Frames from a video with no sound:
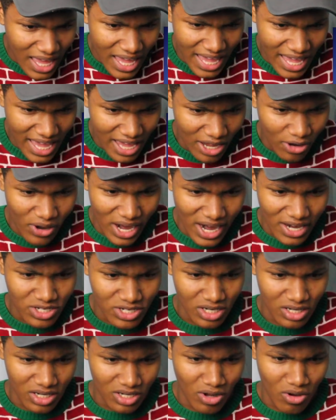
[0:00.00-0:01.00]
Head
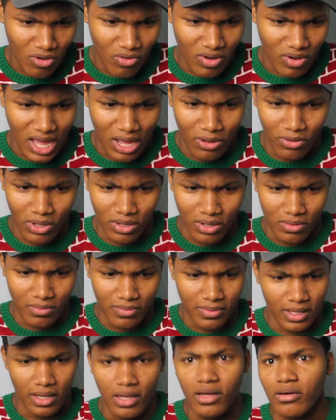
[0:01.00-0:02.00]
crash, unknown
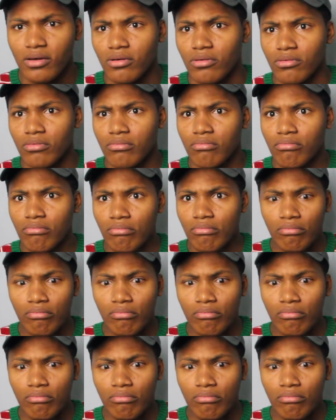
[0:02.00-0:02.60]
outcome. Uh-oh.